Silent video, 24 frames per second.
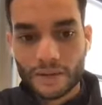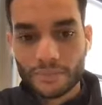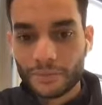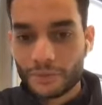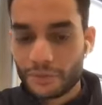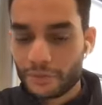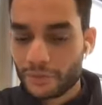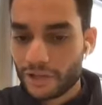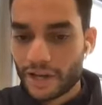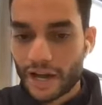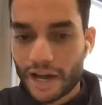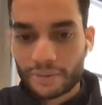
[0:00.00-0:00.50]

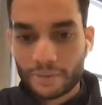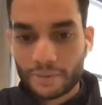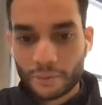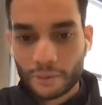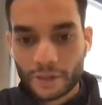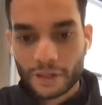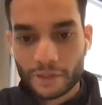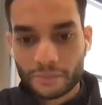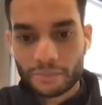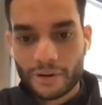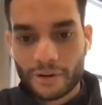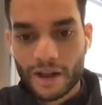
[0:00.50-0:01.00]
through the
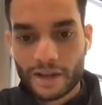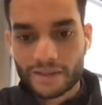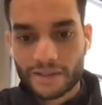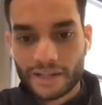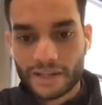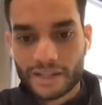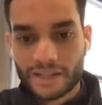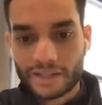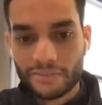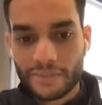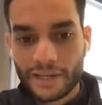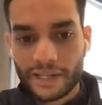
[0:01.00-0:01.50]
onboarding
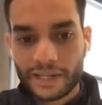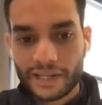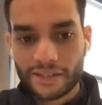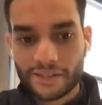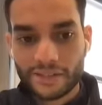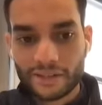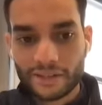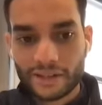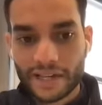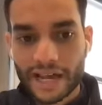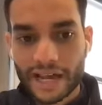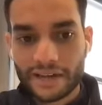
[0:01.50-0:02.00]
process and making
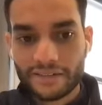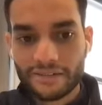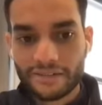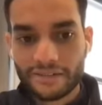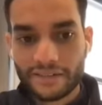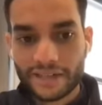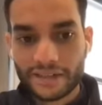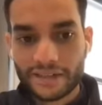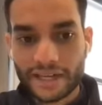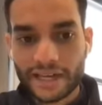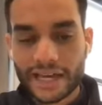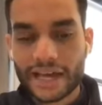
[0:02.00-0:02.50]
sure that
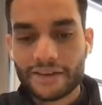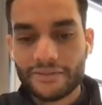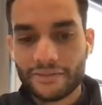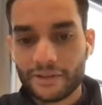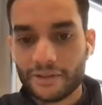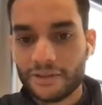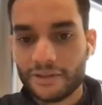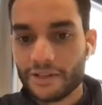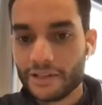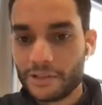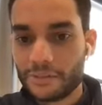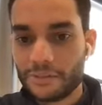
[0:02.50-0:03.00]
they have a
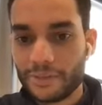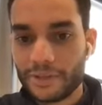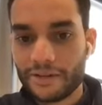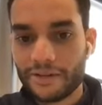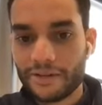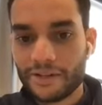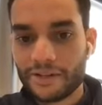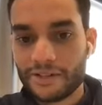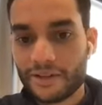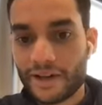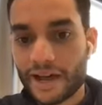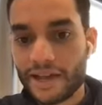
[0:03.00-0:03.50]
good
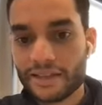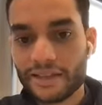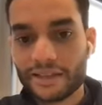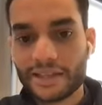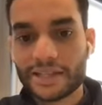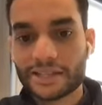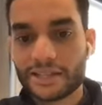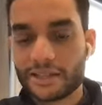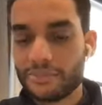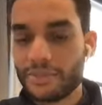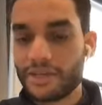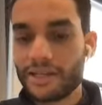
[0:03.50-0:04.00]
experience. So I think
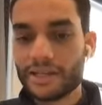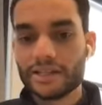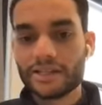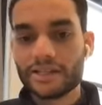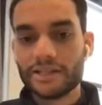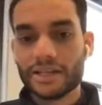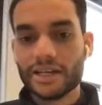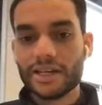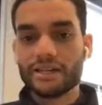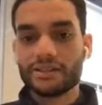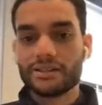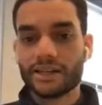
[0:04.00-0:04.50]
that's the
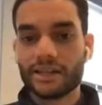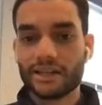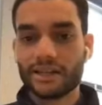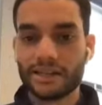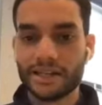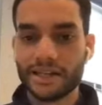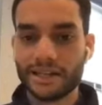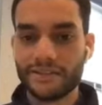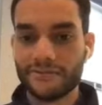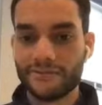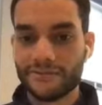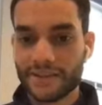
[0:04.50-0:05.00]
biggest thing is like
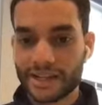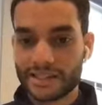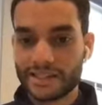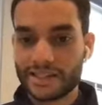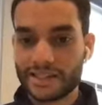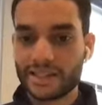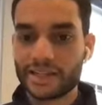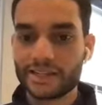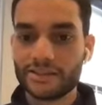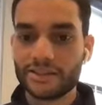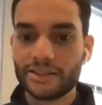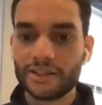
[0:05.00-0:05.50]

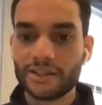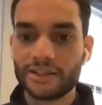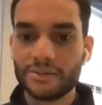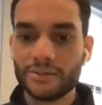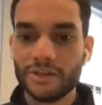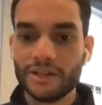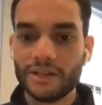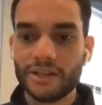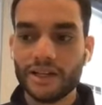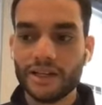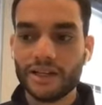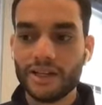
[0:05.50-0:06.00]
investing into
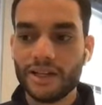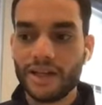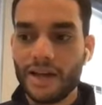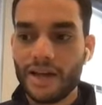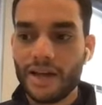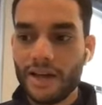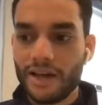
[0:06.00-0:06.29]
community.